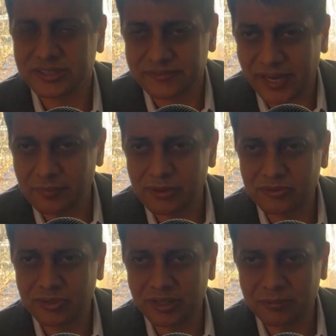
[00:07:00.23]
are available
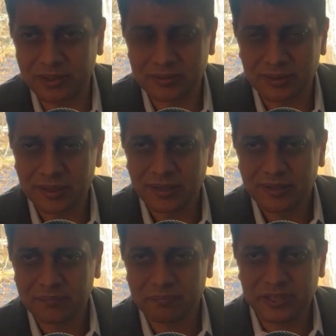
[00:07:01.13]
today, but
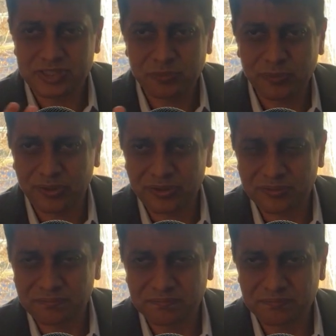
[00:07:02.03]
based
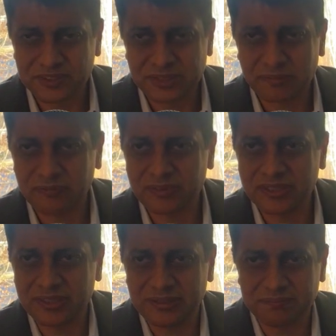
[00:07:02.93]
upon some of
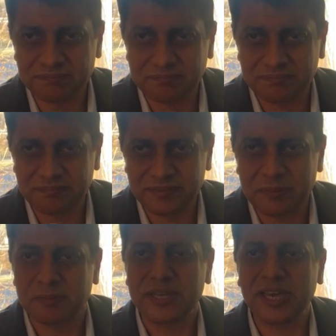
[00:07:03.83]
the
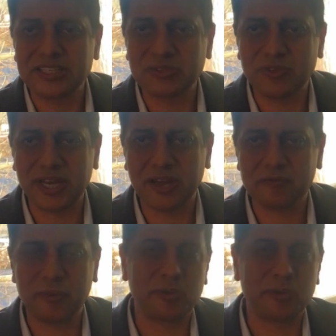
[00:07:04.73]
implication we have from